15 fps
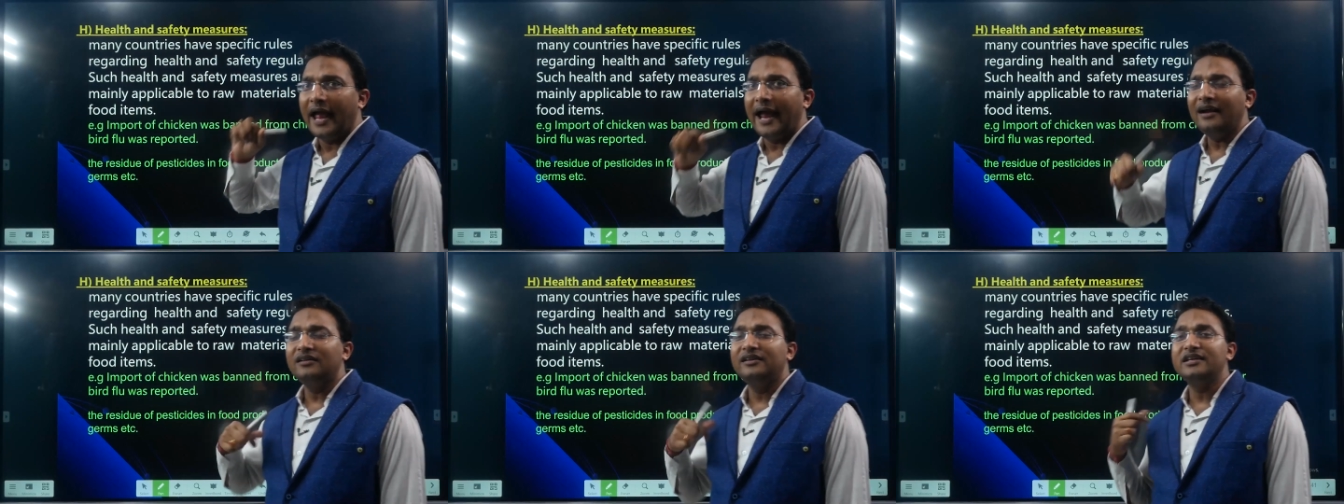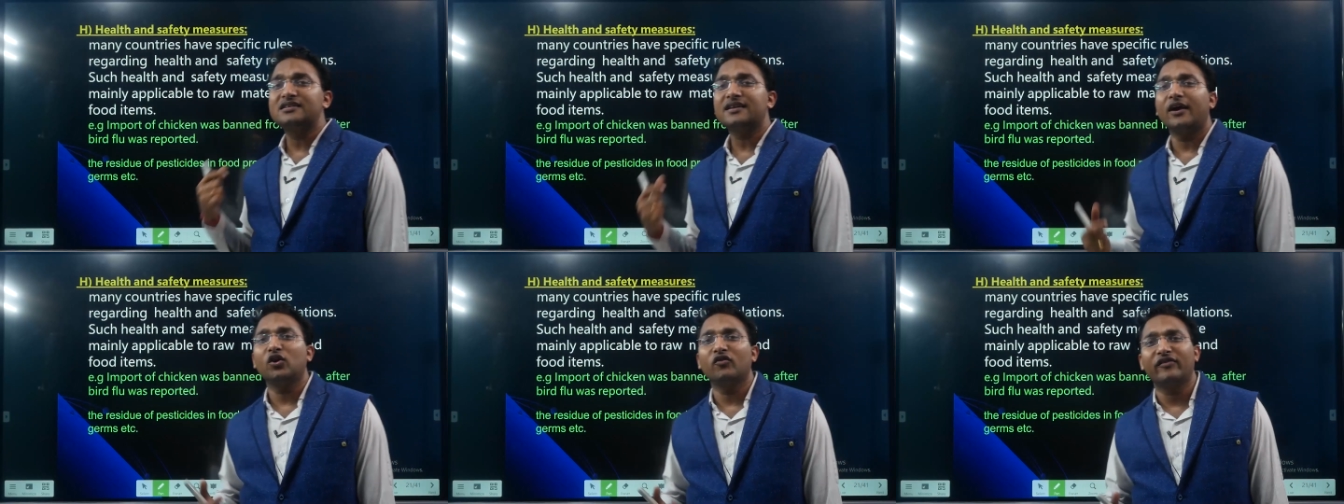And
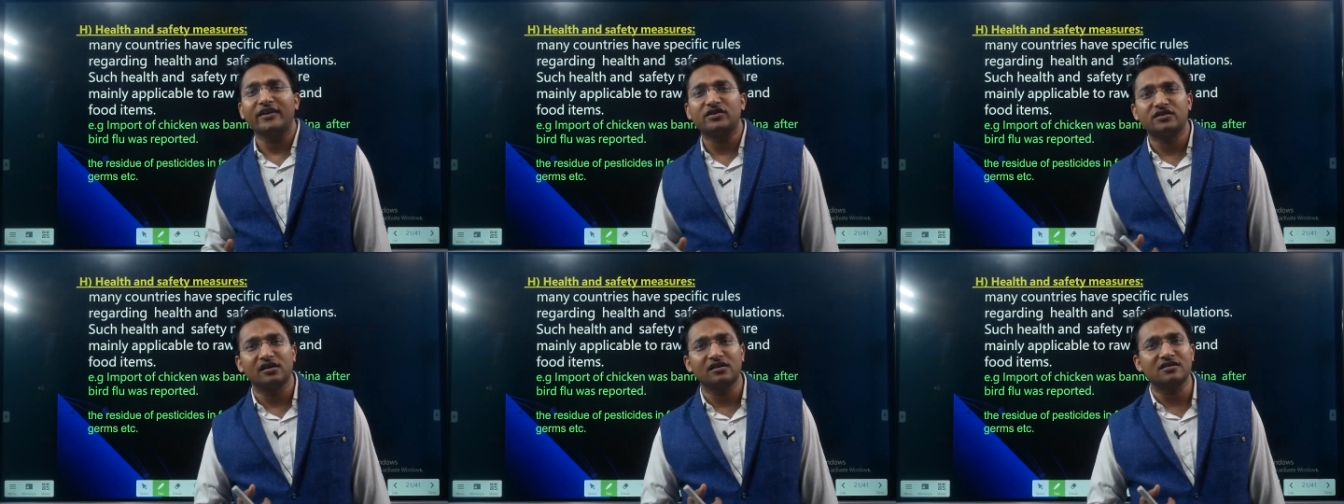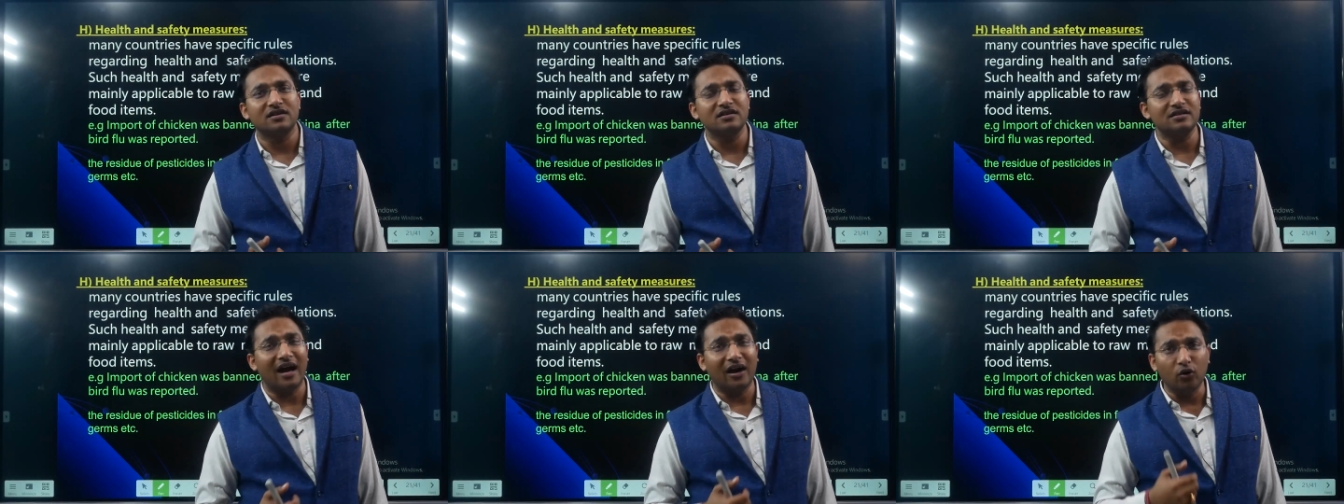these kind of
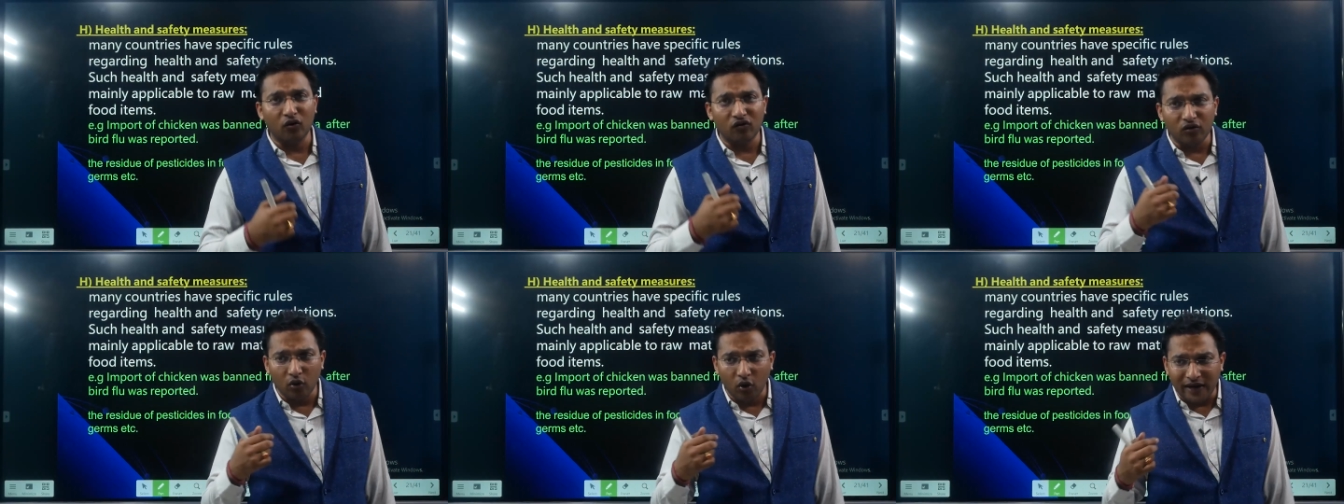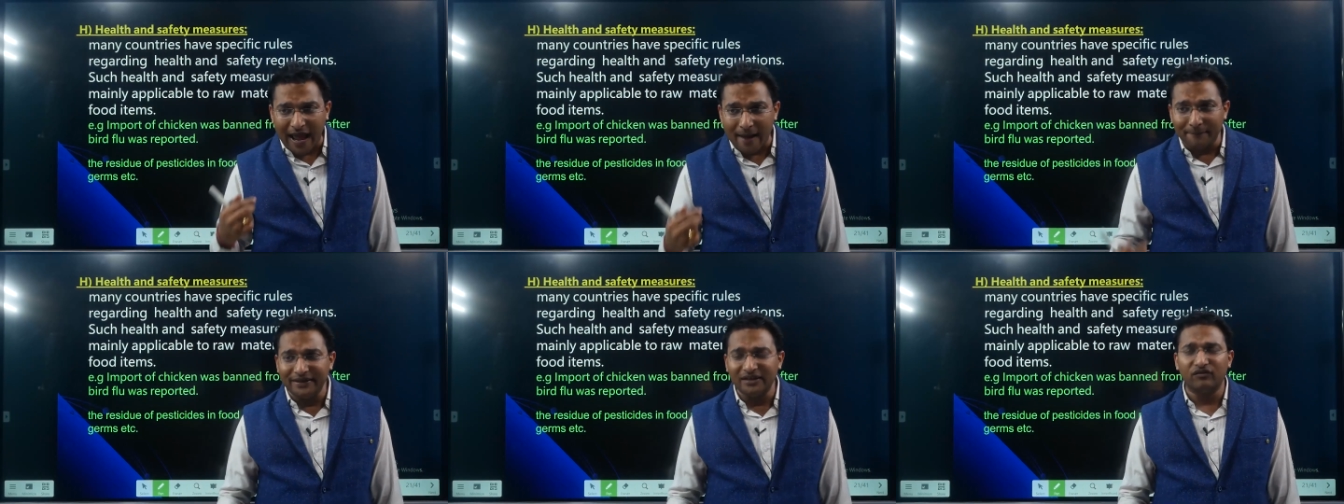restrictions are not
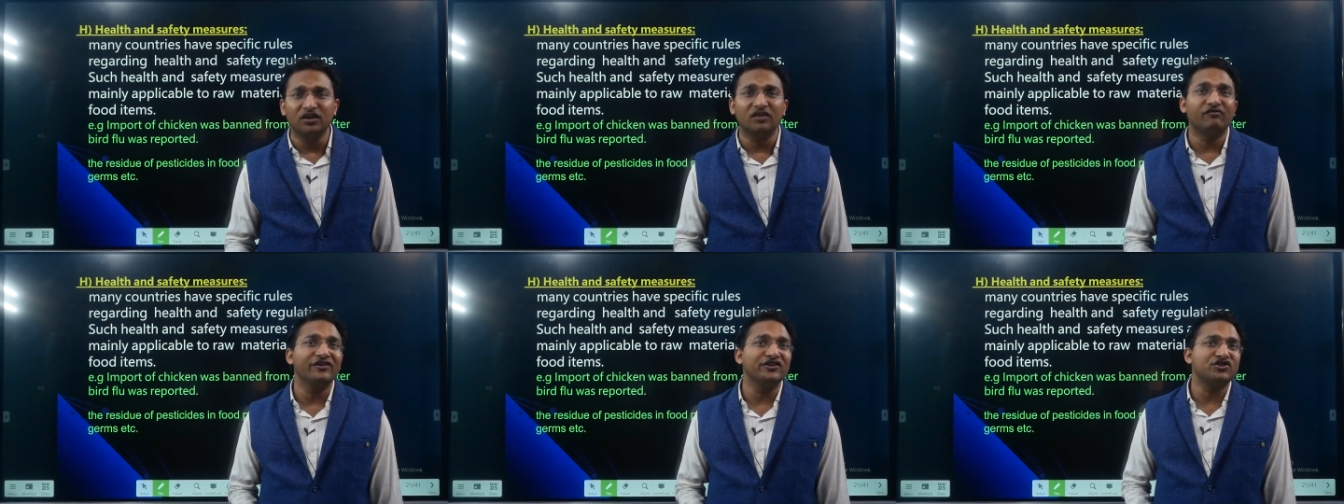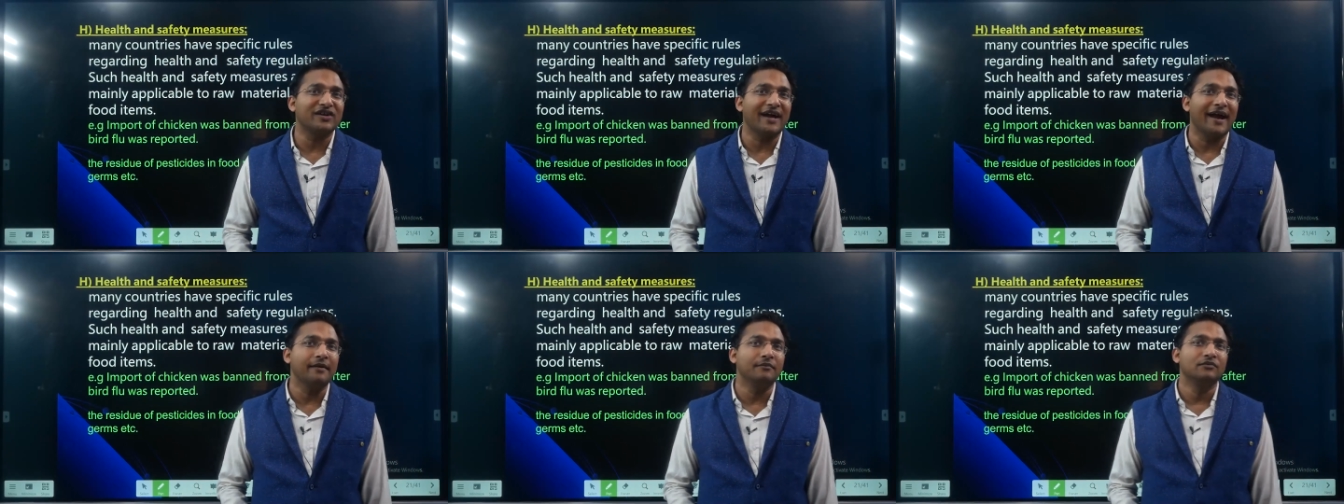happening for the
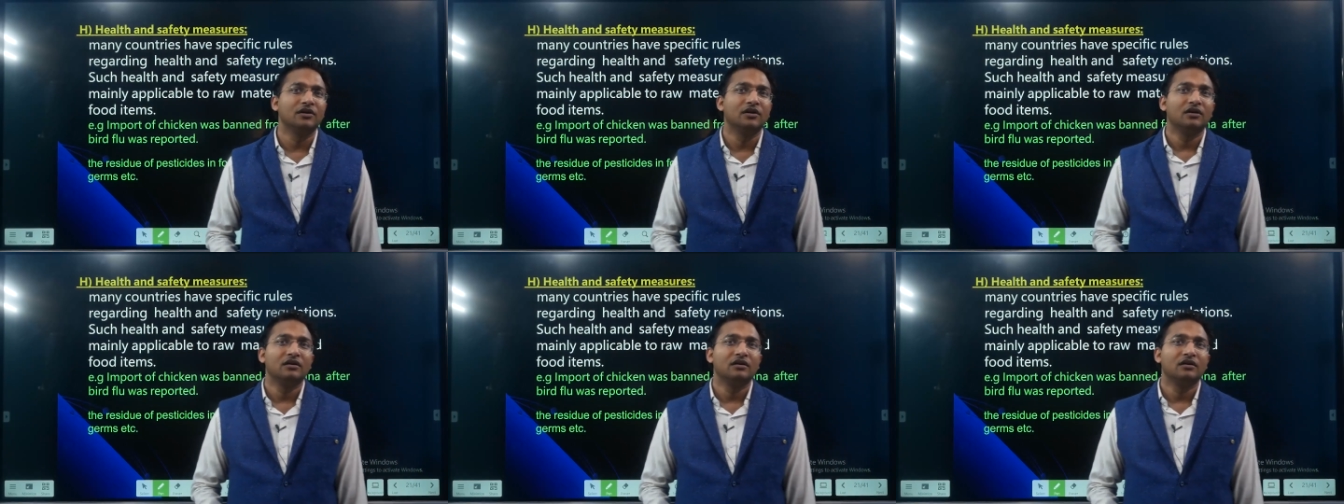first time.